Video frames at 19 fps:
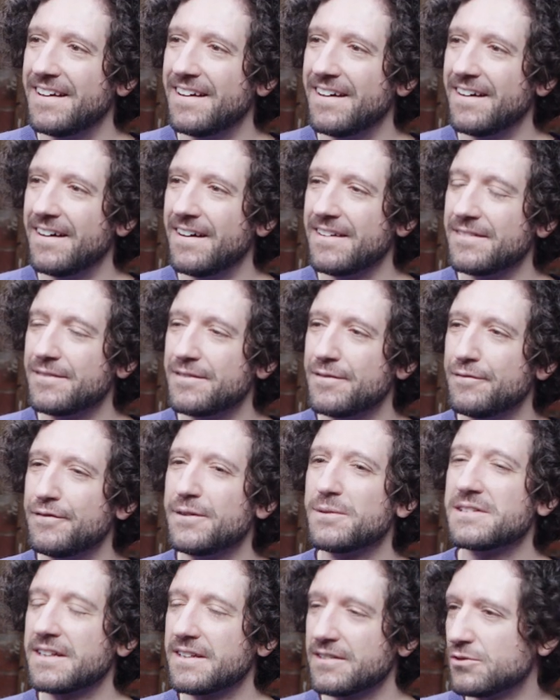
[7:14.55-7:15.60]
Uh, it
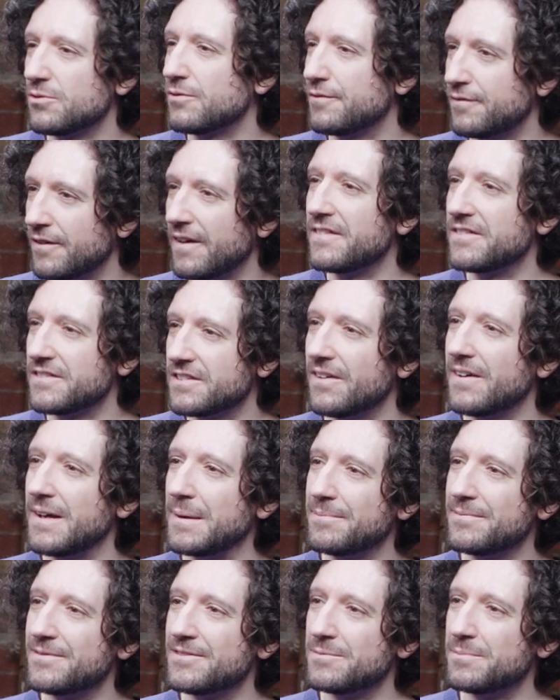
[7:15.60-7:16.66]
feels like a sort of fun
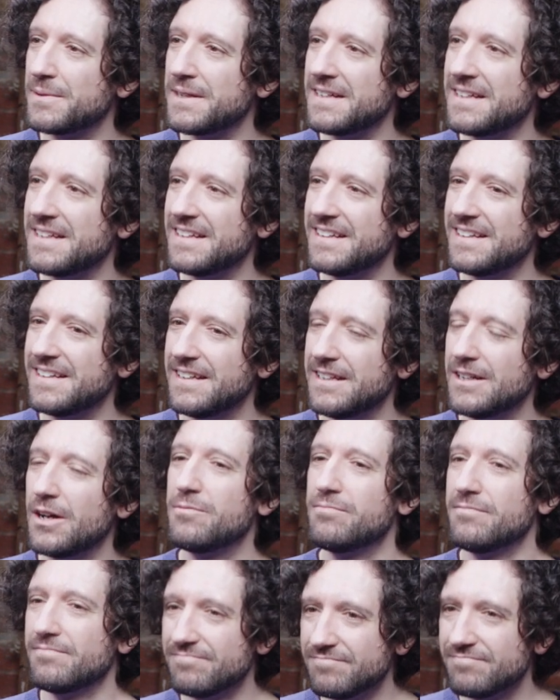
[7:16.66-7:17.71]
time to be, you
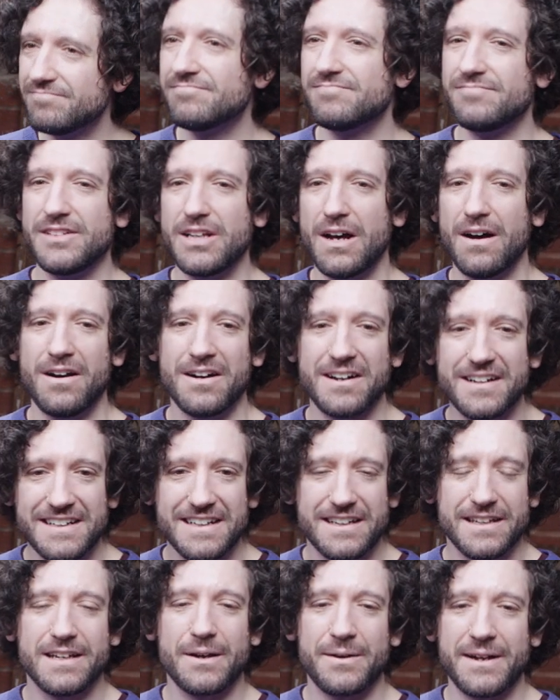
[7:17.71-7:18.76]
know, young,
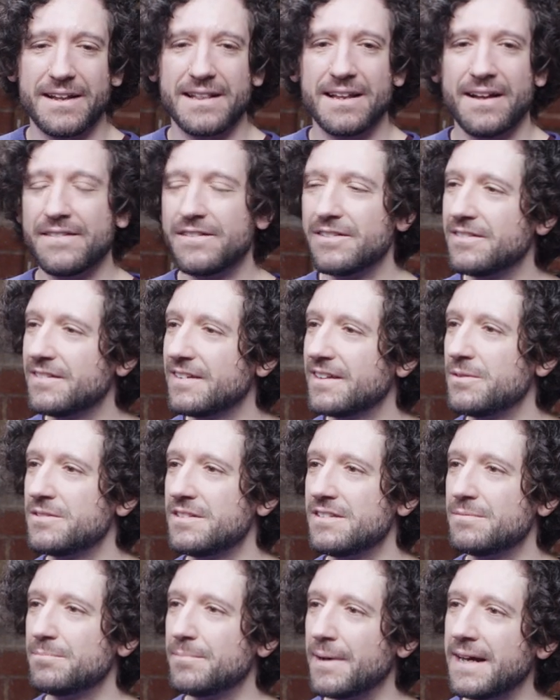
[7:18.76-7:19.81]
going out to London, go
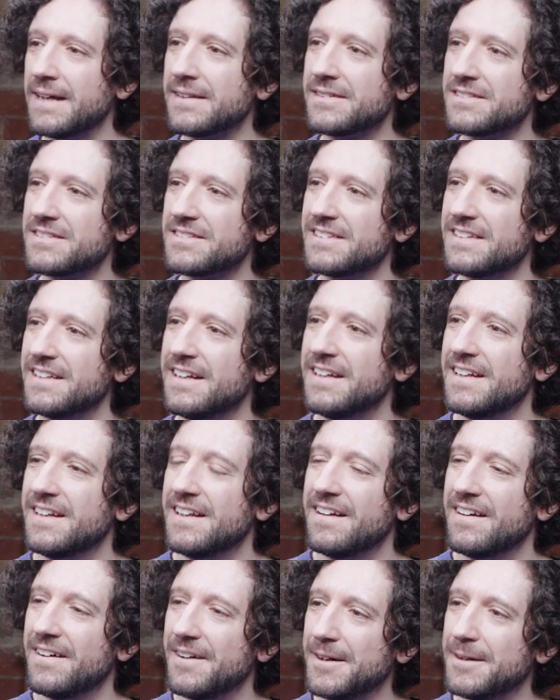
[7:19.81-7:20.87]
see some bands.
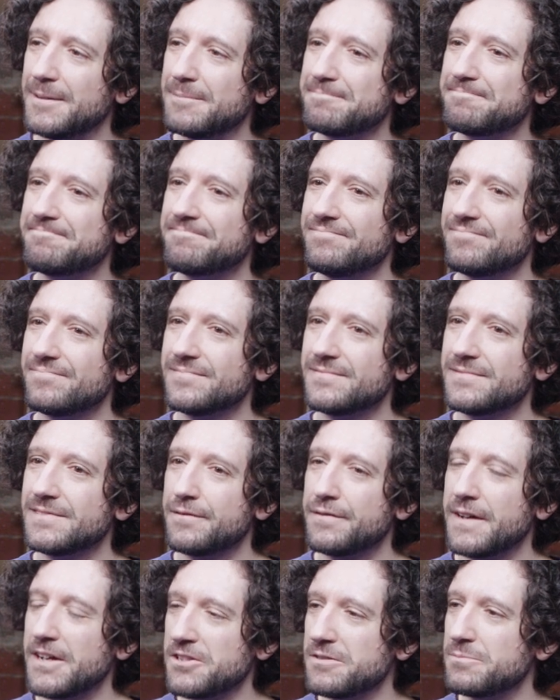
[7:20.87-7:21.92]
Um,
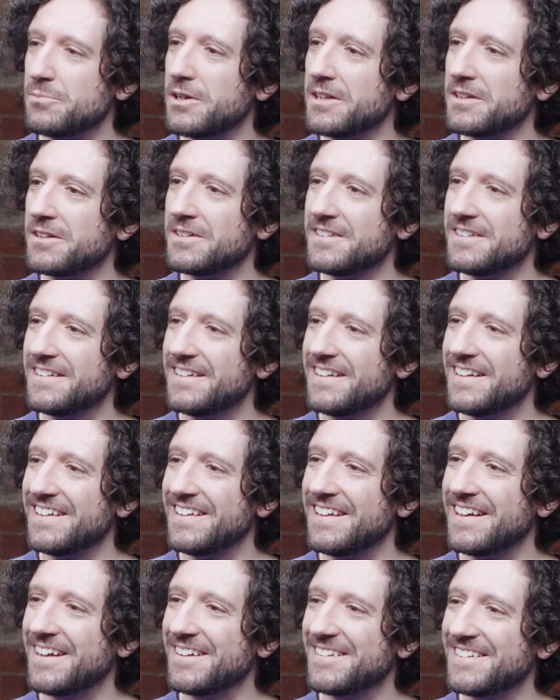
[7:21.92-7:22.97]
fashion's pretty good.
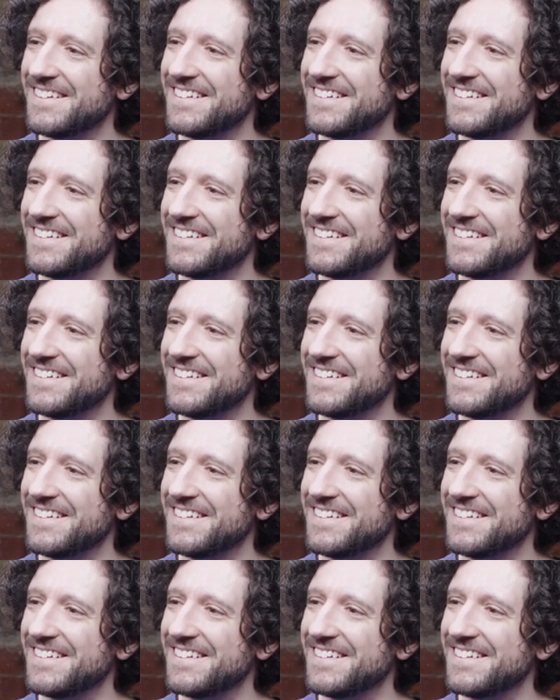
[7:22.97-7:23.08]
Yeah.